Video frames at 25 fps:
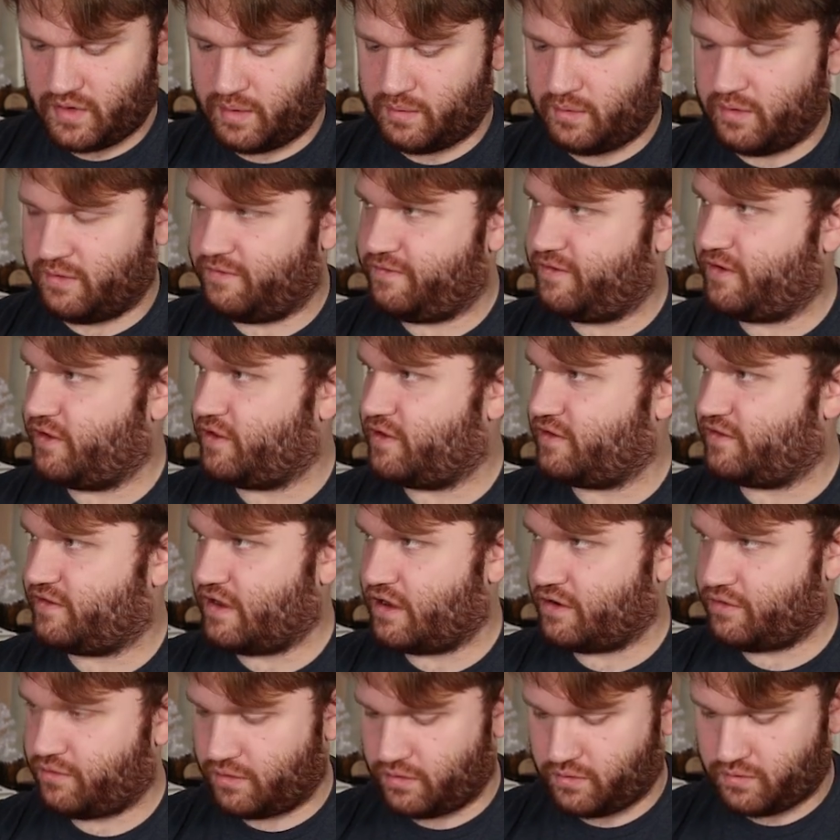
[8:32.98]
I'm going to fill this
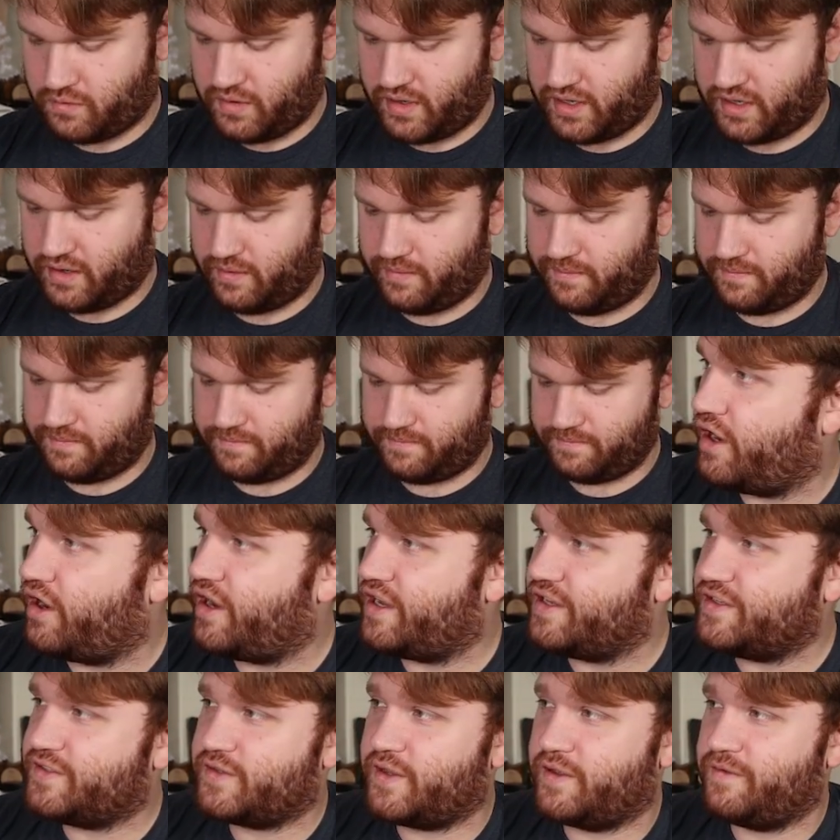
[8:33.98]
out real quick. All
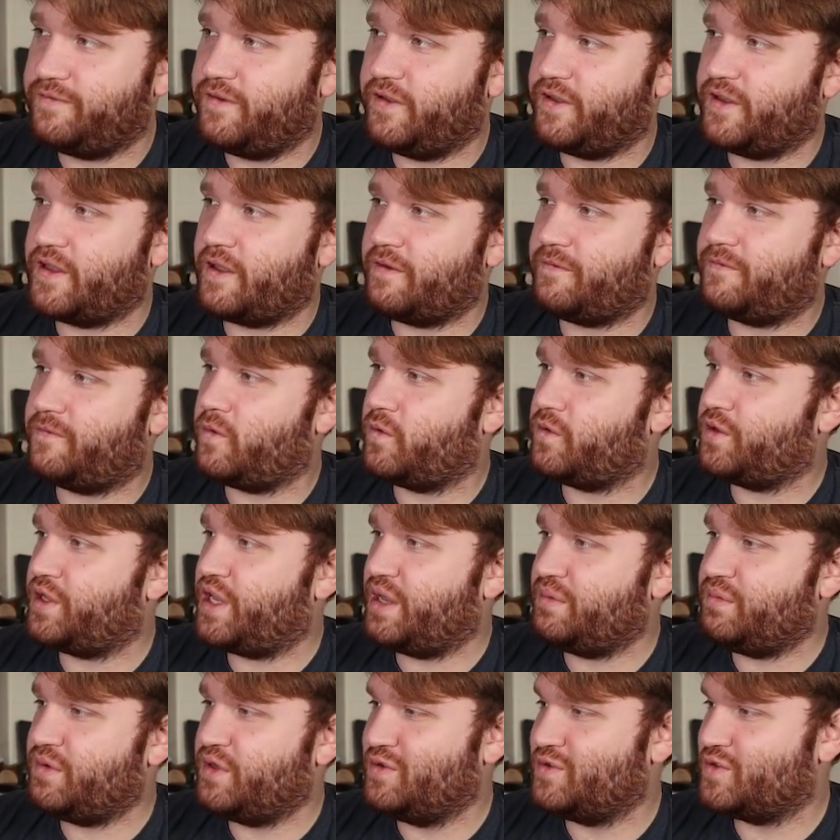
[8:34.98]
right. So I filled out full
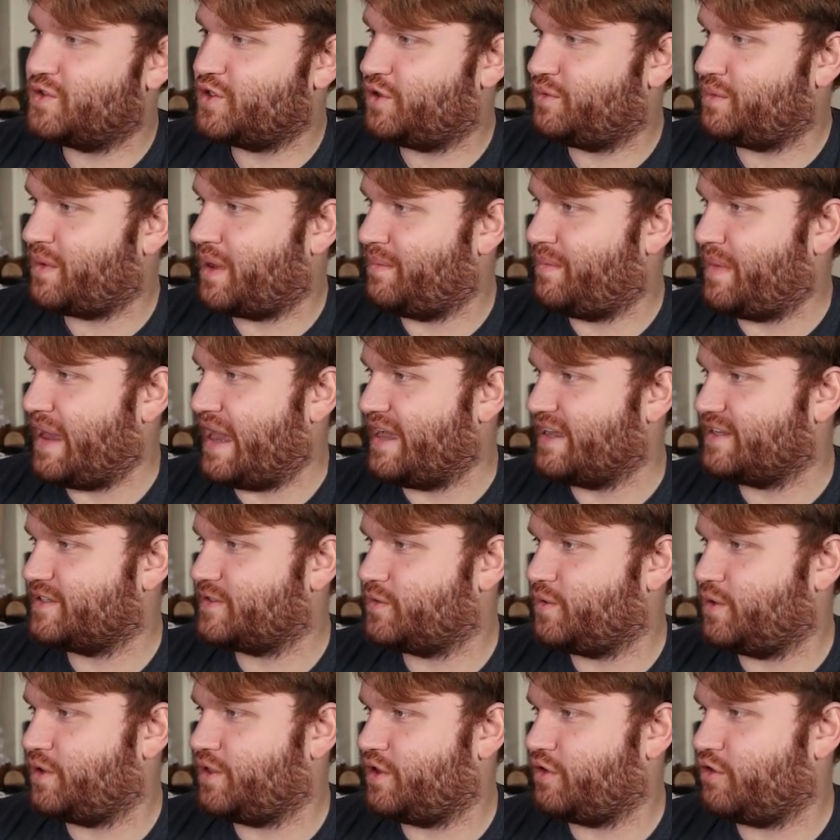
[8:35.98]
name, user, my
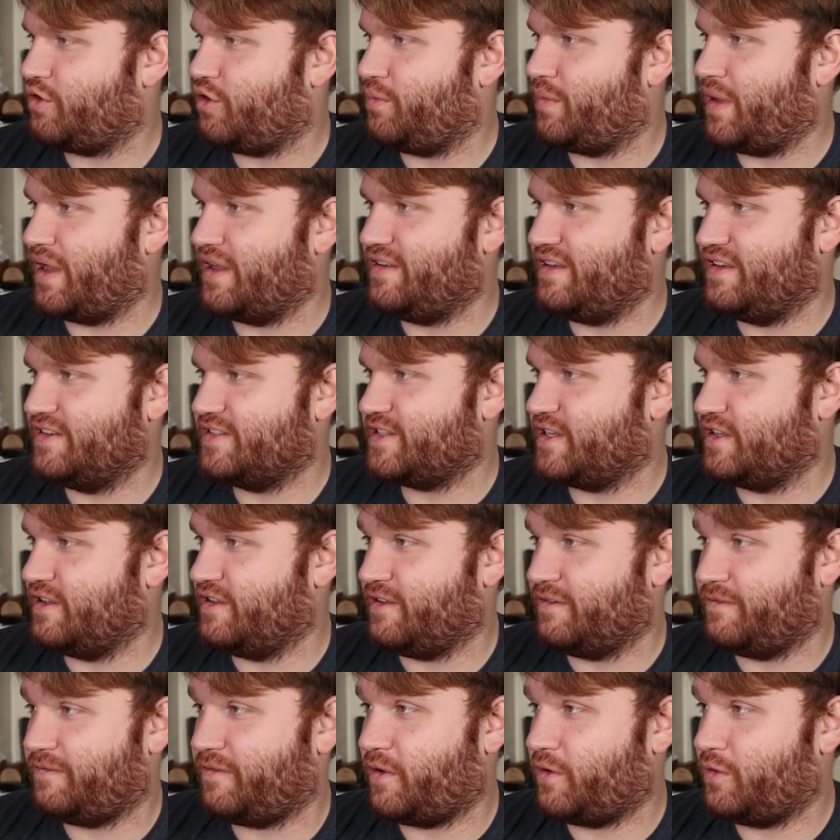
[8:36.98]
password. The group I D is going
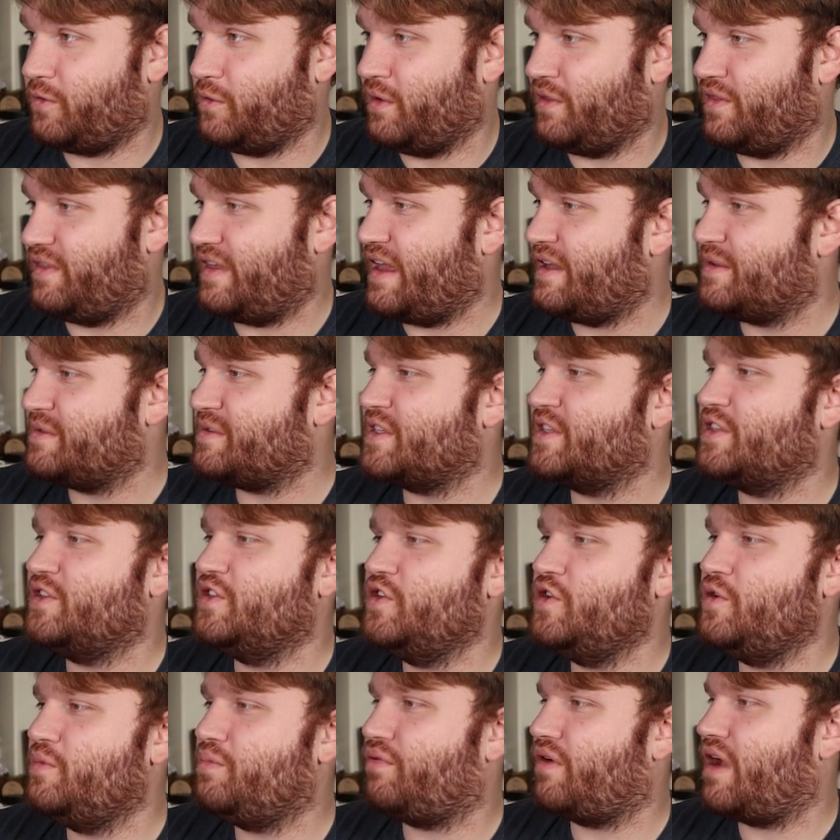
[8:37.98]
to default to a thousand.
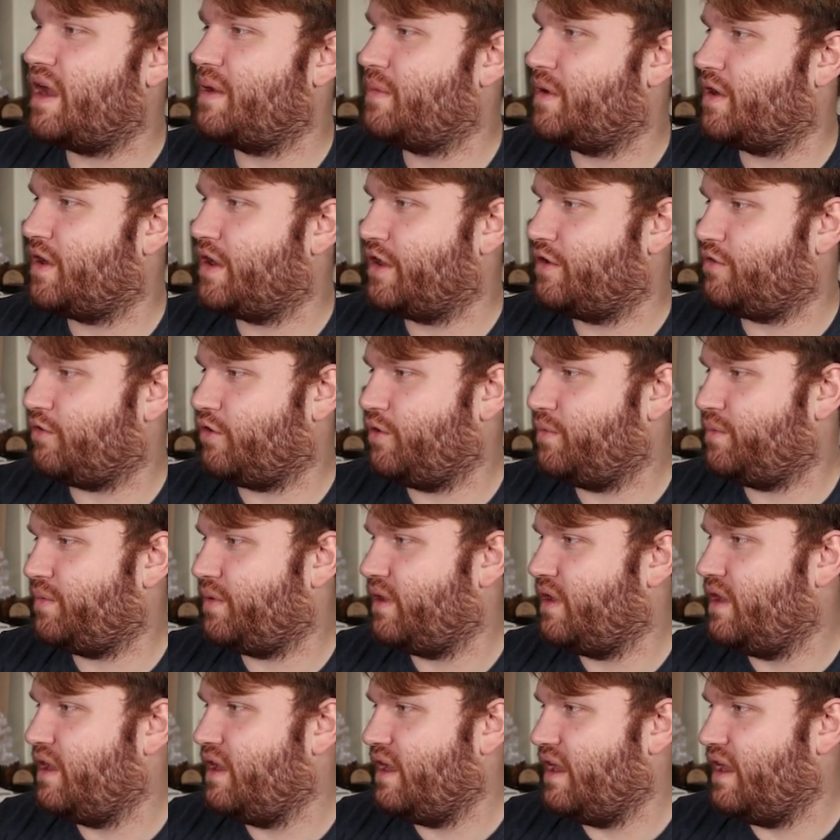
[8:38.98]
New primary group.